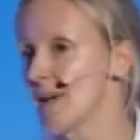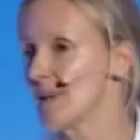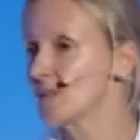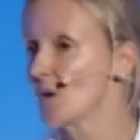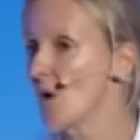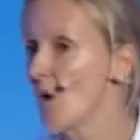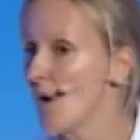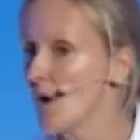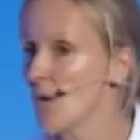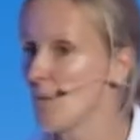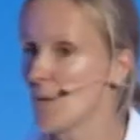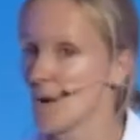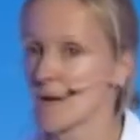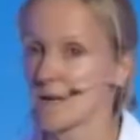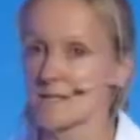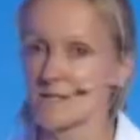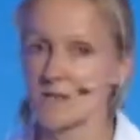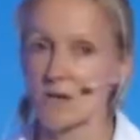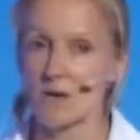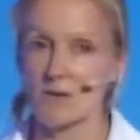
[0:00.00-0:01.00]
as
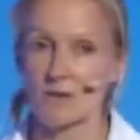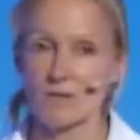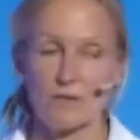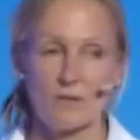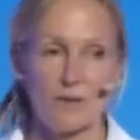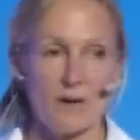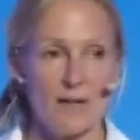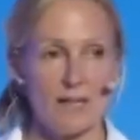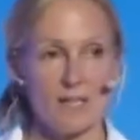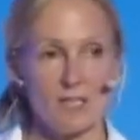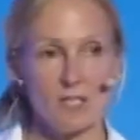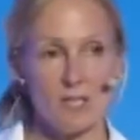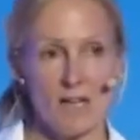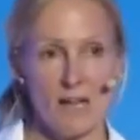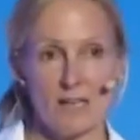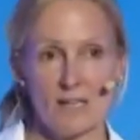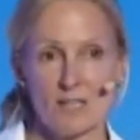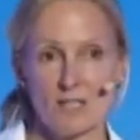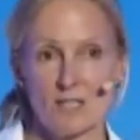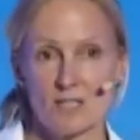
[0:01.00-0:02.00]
always on great
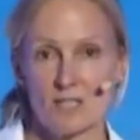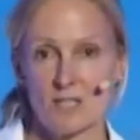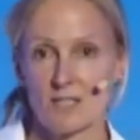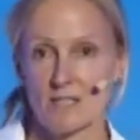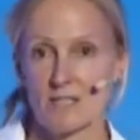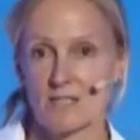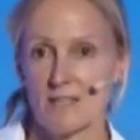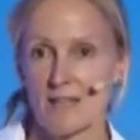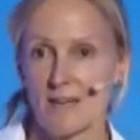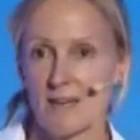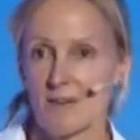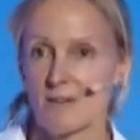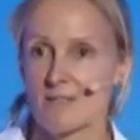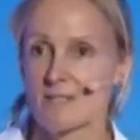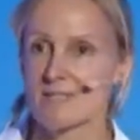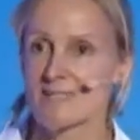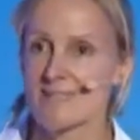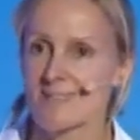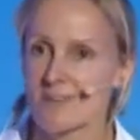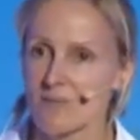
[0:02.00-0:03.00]
challenges, there
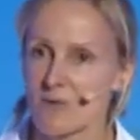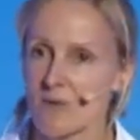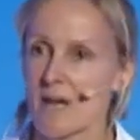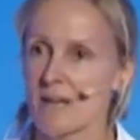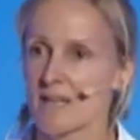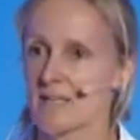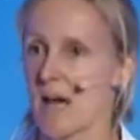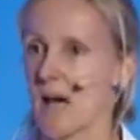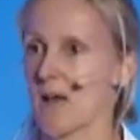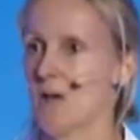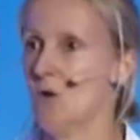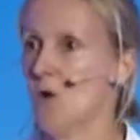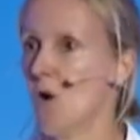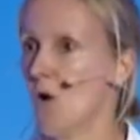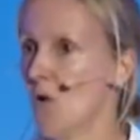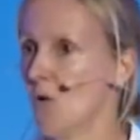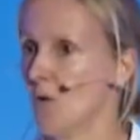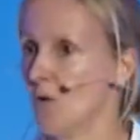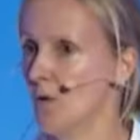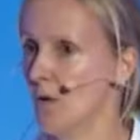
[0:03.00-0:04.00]
is the great
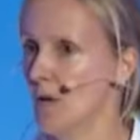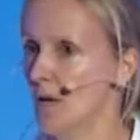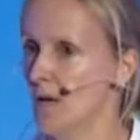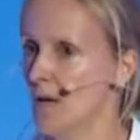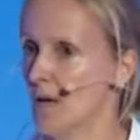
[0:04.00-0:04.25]
unknown